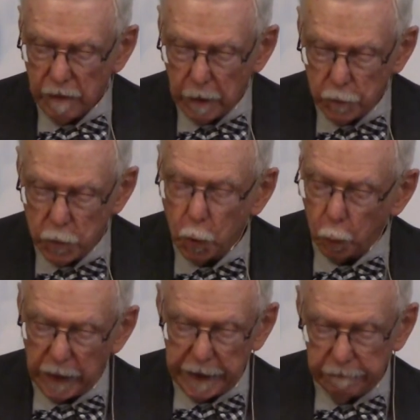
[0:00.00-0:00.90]
do
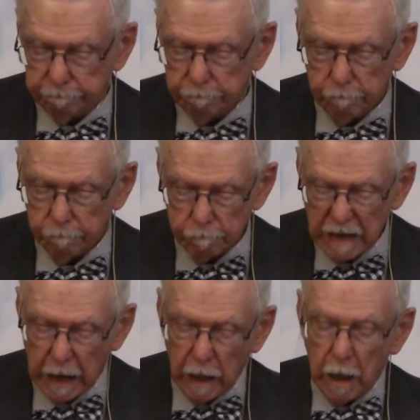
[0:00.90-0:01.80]
we?
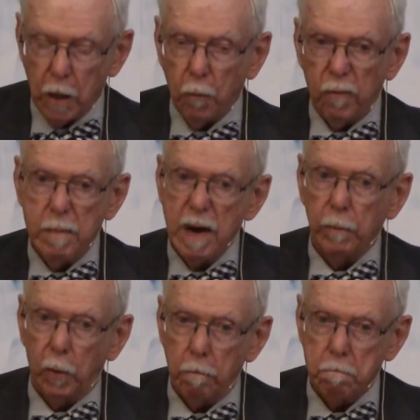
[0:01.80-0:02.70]

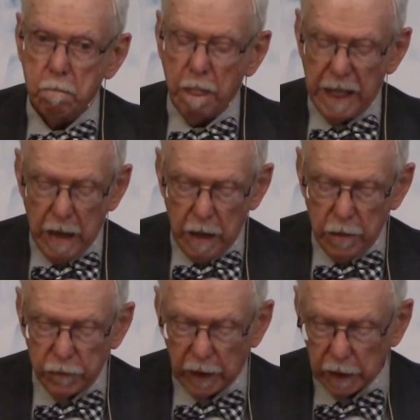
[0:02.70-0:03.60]
Remember,
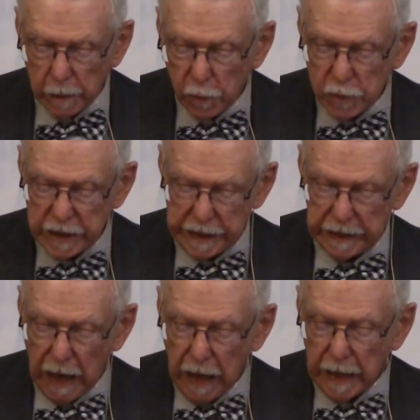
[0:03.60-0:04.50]
the liberty
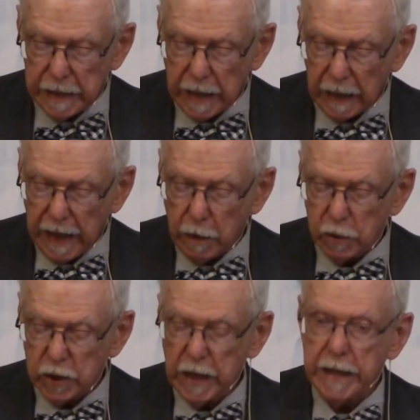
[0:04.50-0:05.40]
God allowed
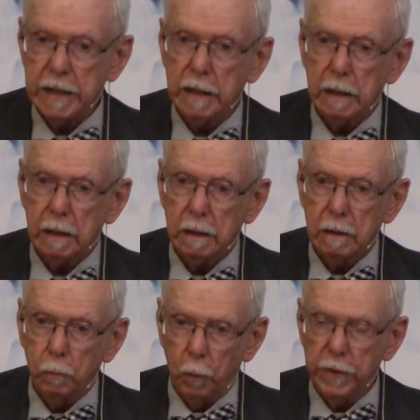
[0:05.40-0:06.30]
Satan
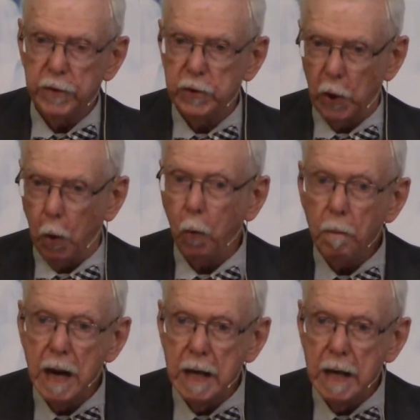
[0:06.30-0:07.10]
with Job?